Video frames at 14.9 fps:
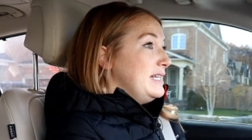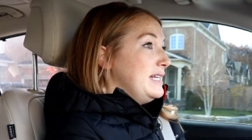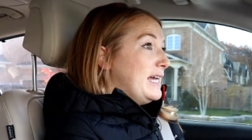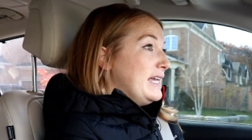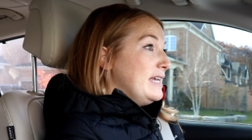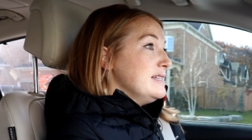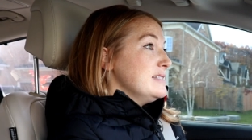
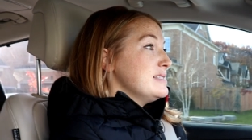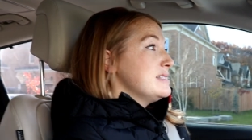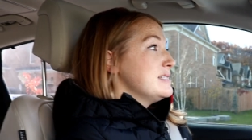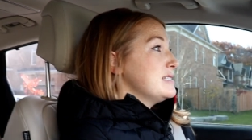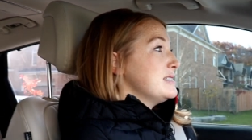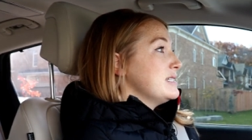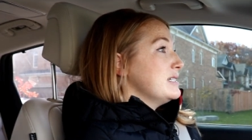
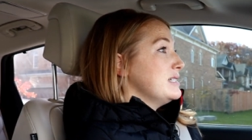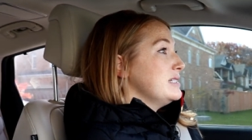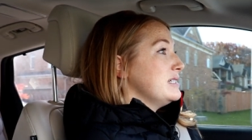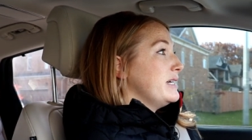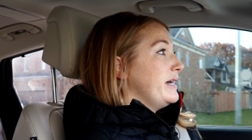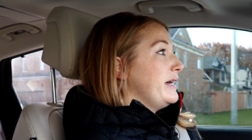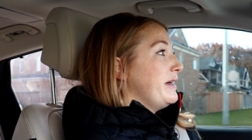nice,
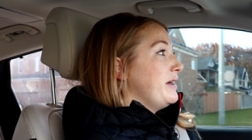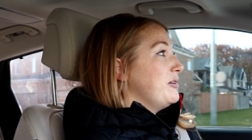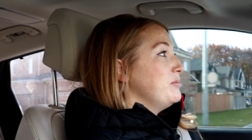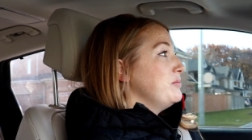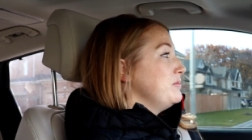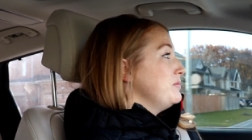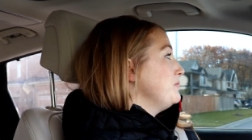
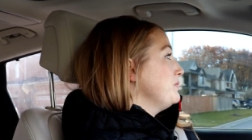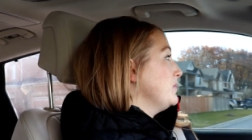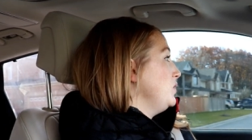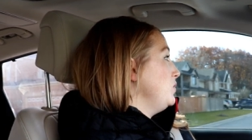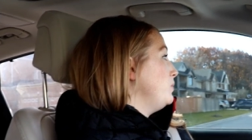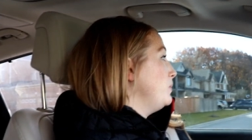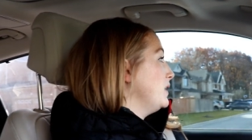um,
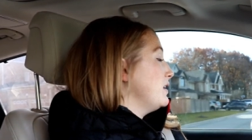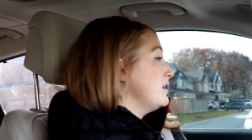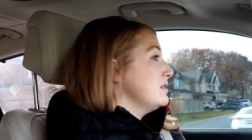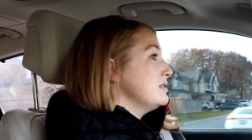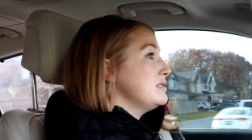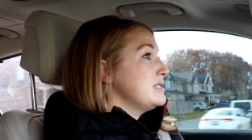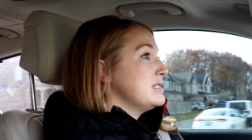new
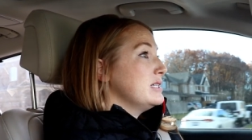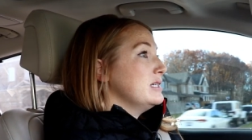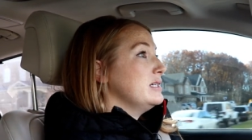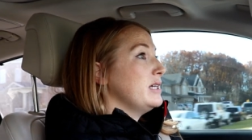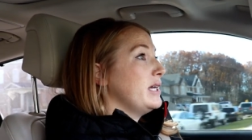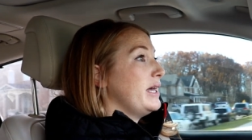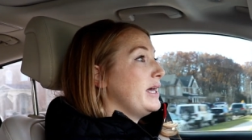builds,
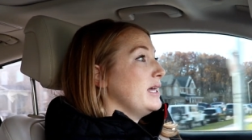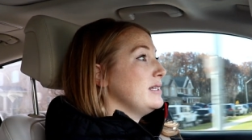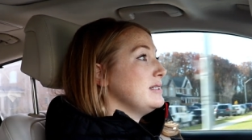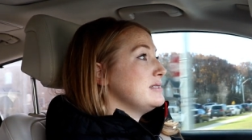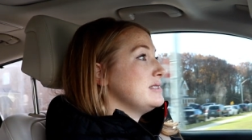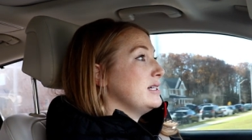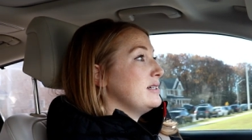
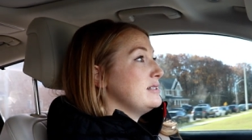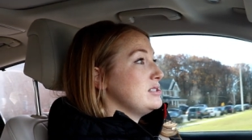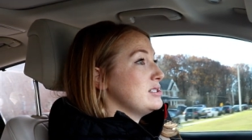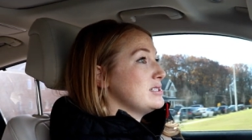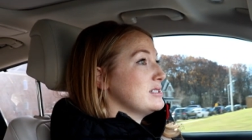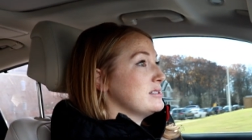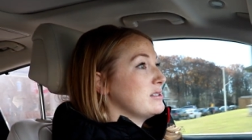and uh,
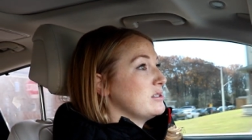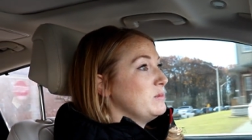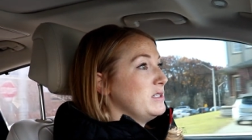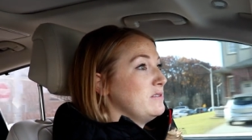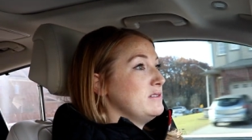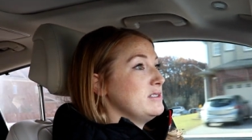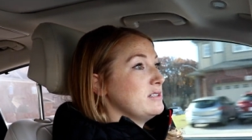just a little
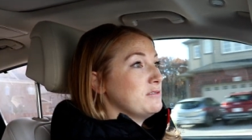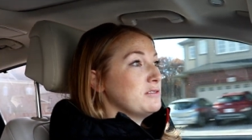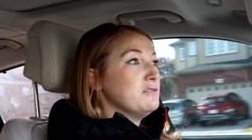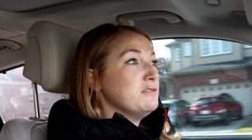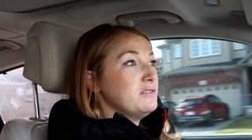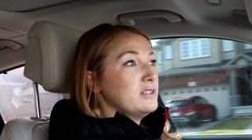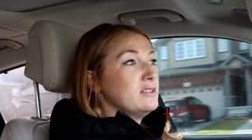bit of a
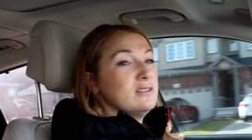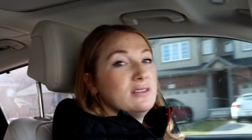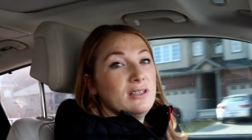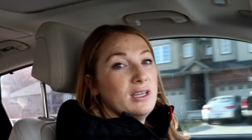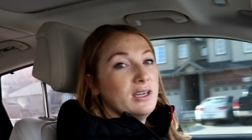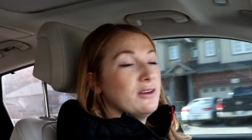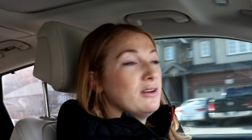different feel than
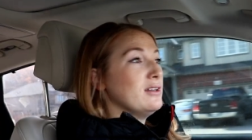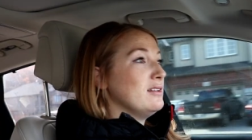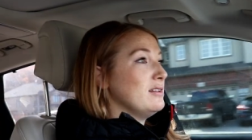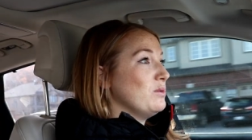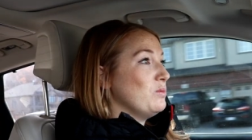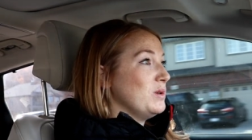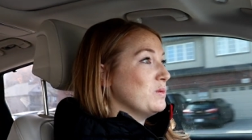the area
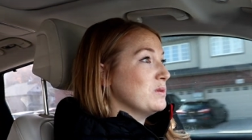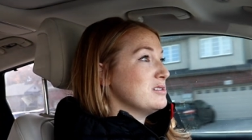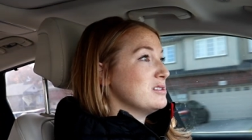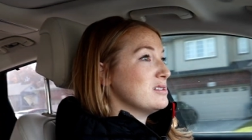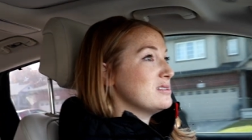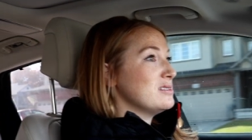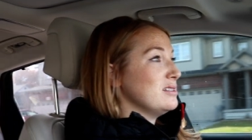that we were
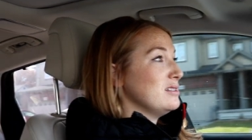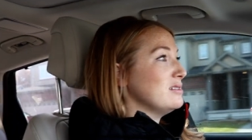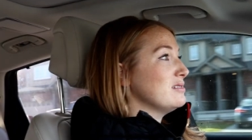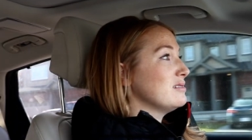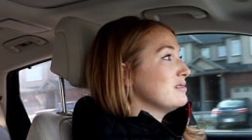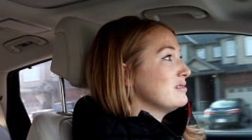just in.